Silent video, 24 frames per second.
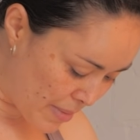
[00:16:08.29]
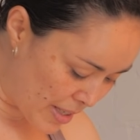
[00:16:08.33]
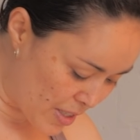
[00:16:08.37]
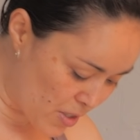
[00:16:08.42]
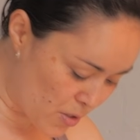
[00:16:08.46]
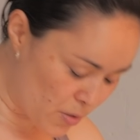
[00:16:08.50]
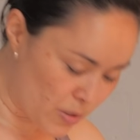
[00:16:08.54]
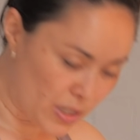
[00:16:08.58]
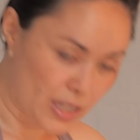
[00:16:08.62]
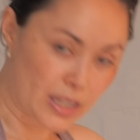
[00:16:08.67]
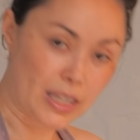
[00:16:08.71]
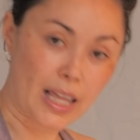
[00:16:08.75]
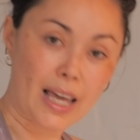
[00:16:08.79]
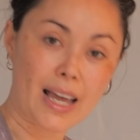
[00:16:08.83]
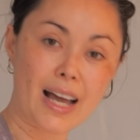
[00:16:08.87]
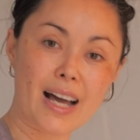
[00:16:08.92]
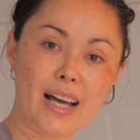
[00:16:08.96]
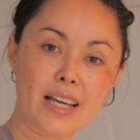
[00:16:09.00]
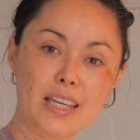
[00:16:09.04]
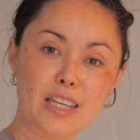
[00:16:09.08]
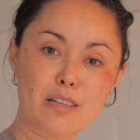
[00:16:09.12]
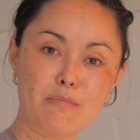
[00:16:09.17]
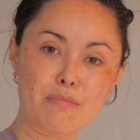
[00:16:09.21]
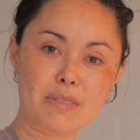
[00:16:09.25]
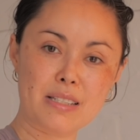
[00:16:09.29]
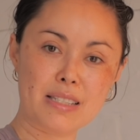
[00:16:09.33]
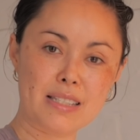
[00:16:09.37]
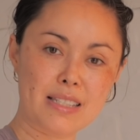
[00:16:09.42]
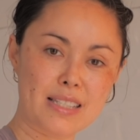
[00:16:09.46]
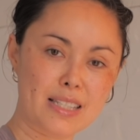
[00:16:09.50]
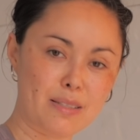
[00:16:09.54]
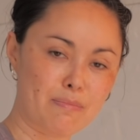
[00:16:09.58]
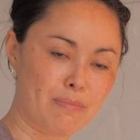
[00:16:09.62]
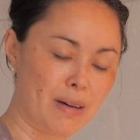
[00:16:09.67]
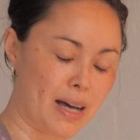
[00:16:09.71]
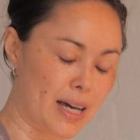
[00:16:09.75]
Make sure that they are hip
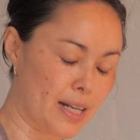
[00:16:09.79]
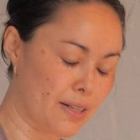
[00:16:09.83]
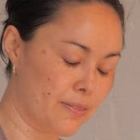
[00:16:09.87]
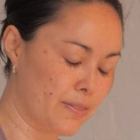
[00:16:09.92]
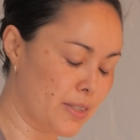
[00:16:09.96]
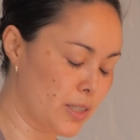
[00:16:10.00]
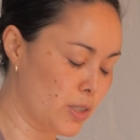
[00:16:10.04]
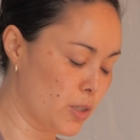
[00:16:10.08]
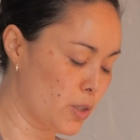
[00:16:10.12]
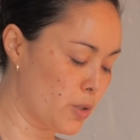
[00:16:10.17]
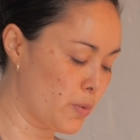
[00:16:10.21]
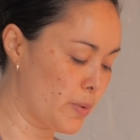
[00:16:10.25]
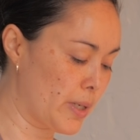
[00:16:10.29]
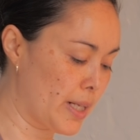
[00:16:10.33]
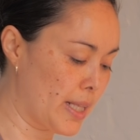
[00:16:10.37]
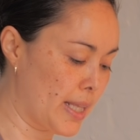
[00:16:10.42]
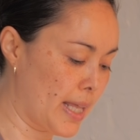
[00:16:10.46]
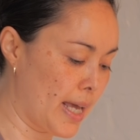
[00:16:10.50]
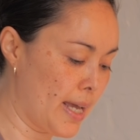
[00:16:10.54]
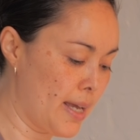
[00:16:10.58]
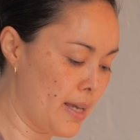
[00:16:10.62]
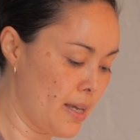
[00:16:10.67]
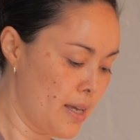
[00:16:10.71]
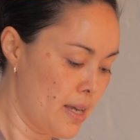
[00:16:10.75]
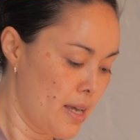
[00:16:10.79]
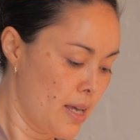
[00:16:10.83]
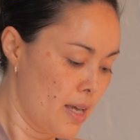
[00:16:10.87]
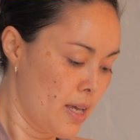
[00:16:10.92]
distance apart if they're not already there.